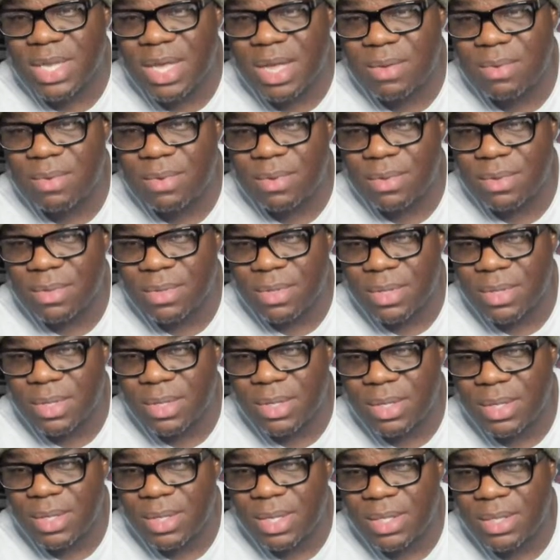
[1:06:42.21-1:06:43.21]
I will
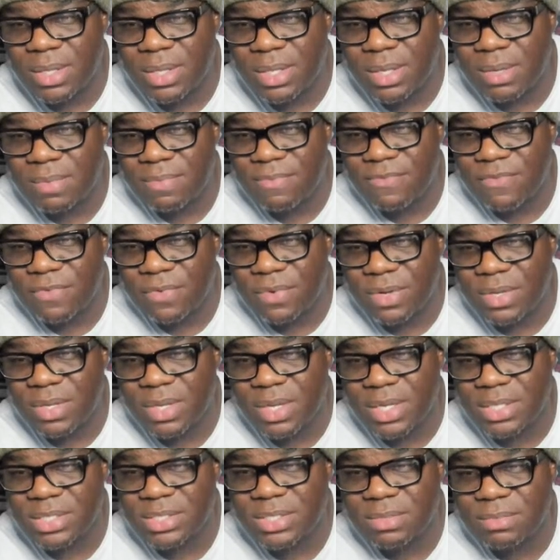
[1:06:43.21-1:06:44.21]
get them for a
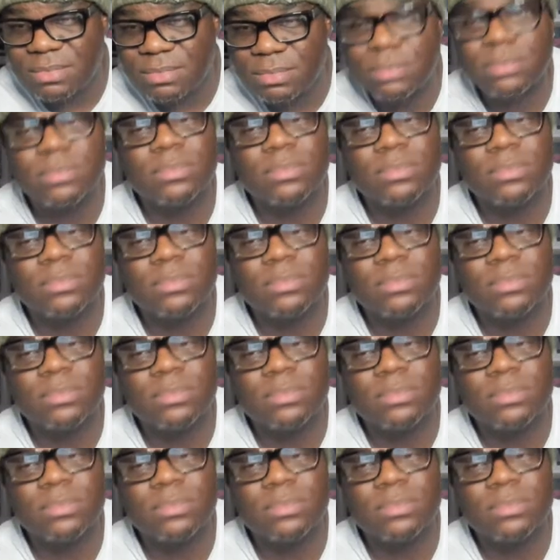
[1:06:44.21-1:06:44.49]
custom.